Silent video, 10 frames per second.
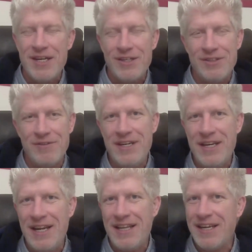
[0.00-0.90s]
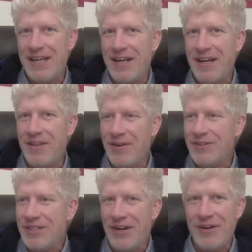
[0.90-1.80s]
So if you need anything in any of
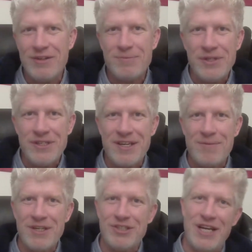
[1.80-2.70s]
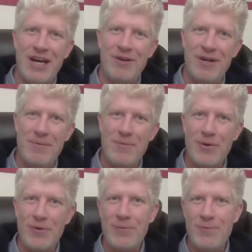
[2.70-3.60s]
those areas, please give me a shout and I'll be
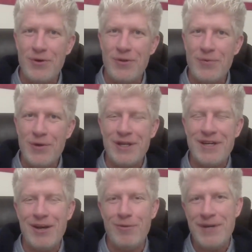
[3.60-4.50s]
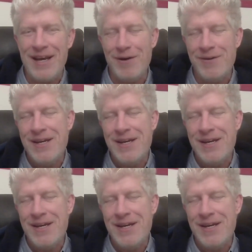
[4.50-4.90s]
more than willing to help you out.